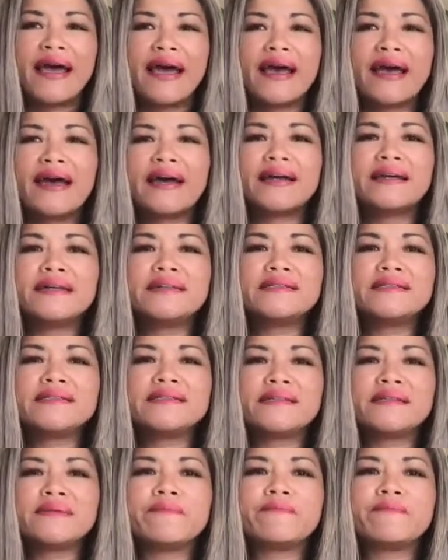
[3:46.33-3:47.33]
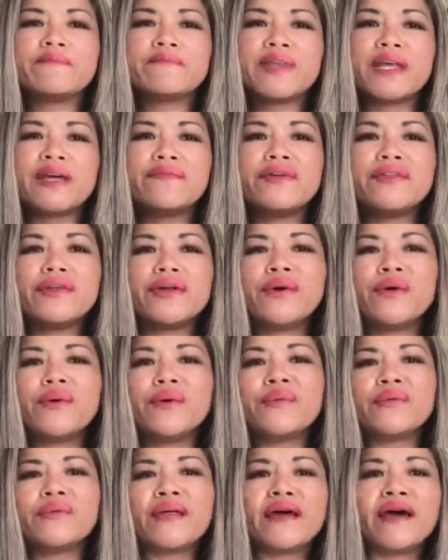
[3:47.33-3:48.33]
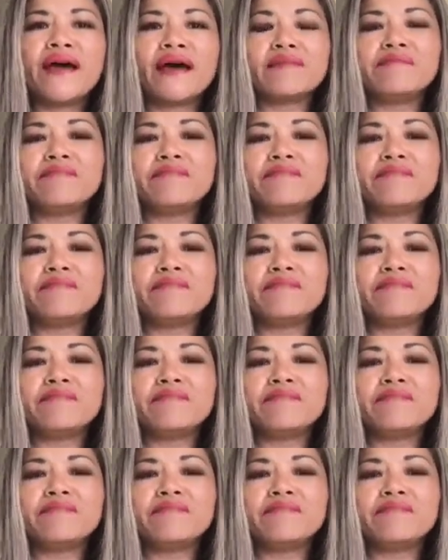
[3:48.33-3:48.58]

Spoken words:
And even though they